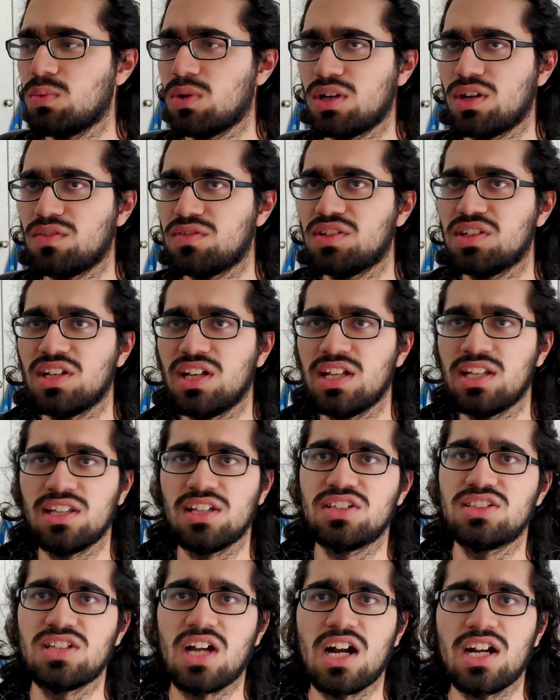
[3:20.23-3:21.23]
one of the in
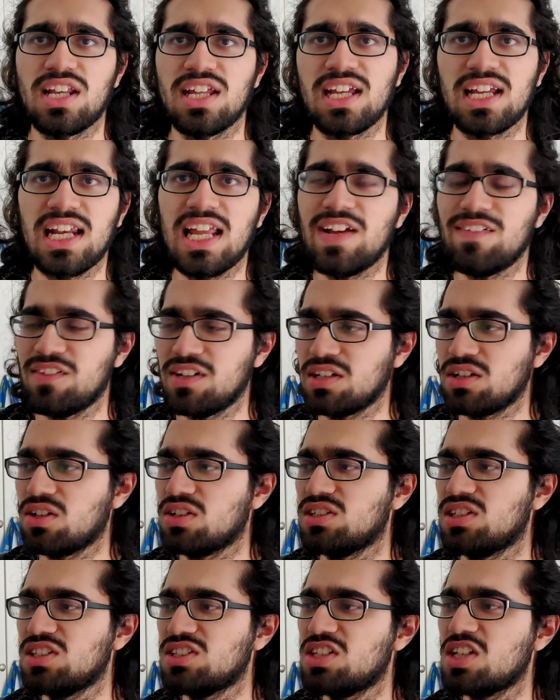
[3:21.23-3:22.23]
the starting eleven
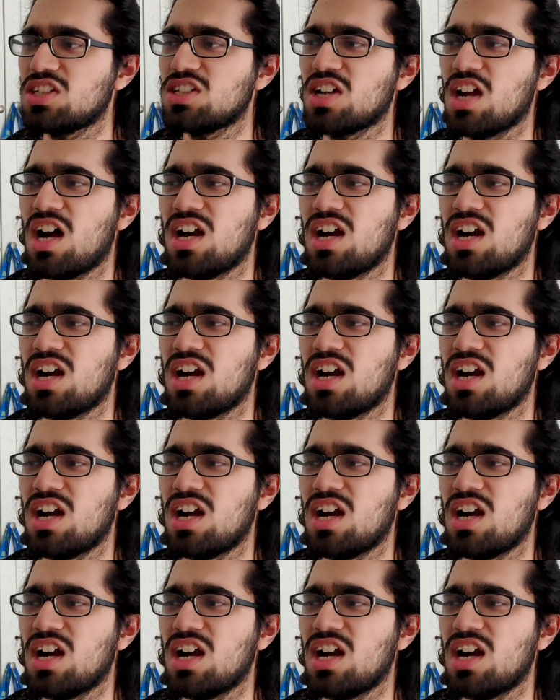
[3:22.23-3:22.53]
because his just